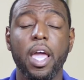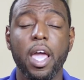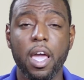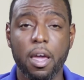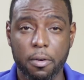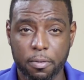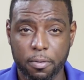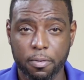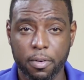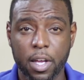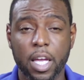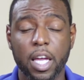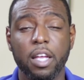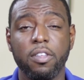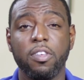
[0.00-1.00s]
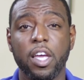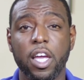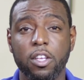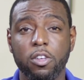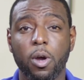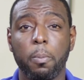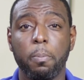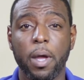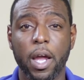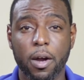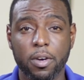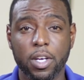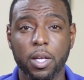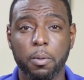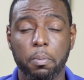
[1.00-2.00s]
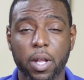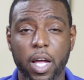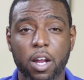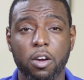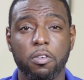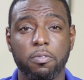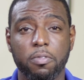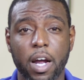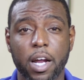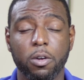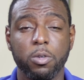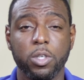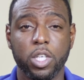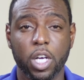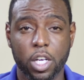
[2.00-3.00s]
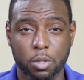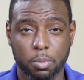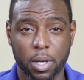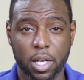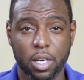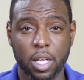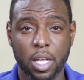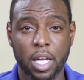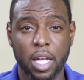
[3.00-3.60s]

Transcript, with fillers: if it's in your parenting plan or final judgment